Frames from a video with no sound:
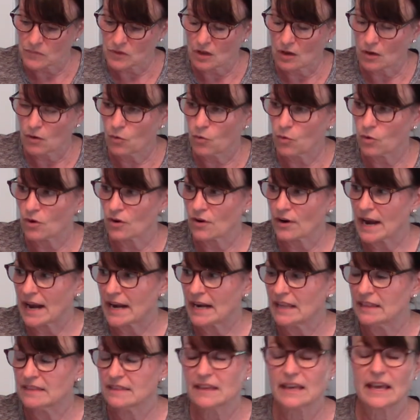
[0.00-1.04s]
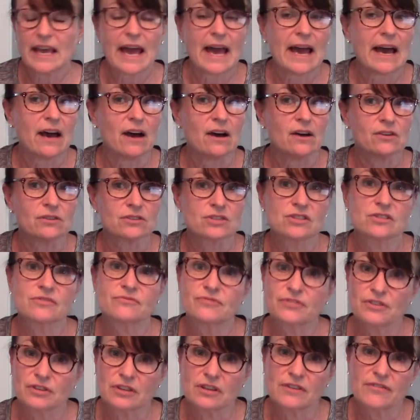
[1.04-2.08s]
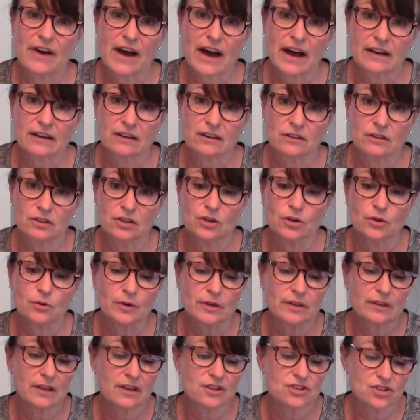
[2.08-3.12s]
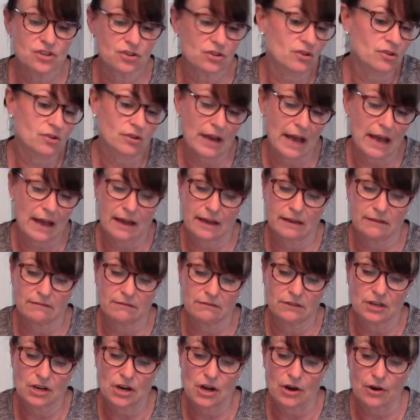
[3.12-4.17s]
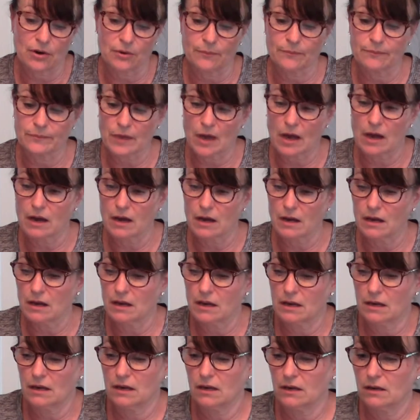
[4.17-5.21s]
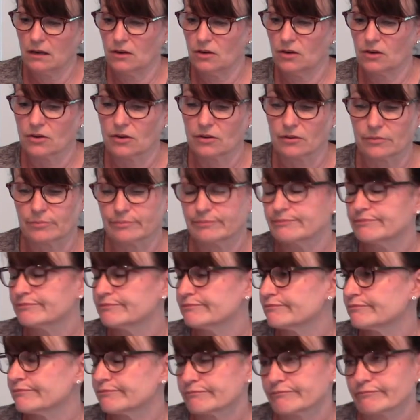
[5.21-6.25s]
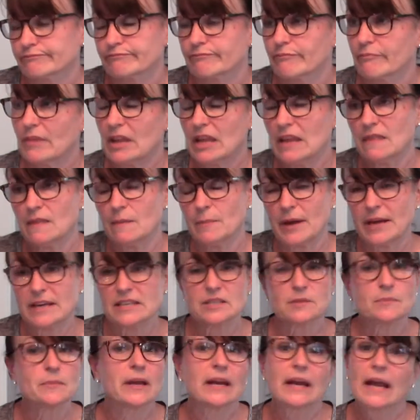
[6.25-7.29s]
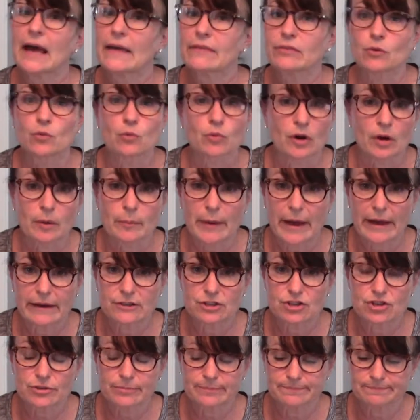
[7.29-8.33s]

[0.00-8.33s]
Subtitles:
or anything else full of hot glue, unless you're at, you're in the basement at the workbench.